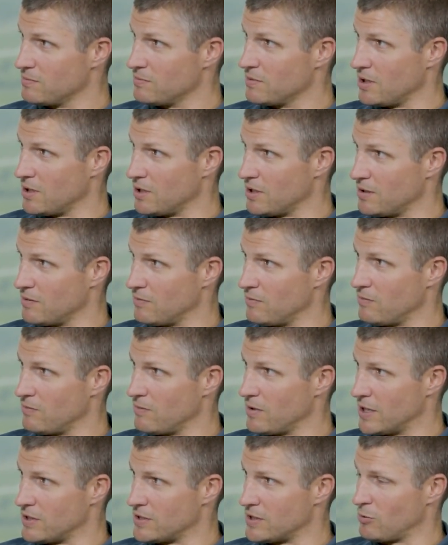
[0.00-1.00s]

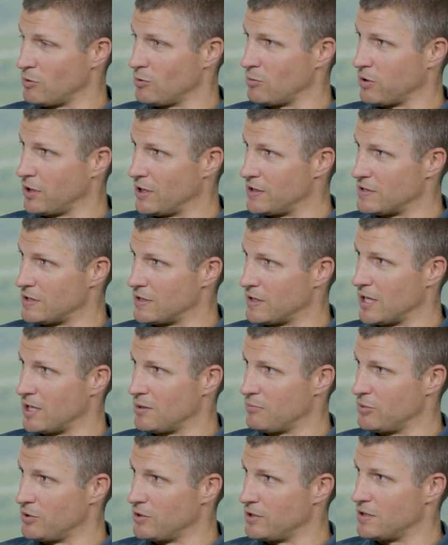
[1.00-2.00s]
as they were replacing that
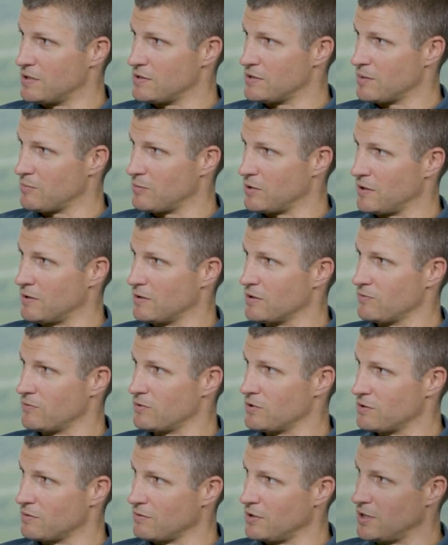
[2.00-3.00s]
and putting in something else
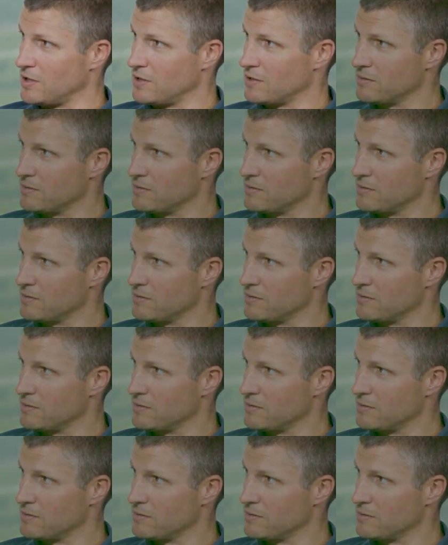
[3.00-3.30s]
for screening.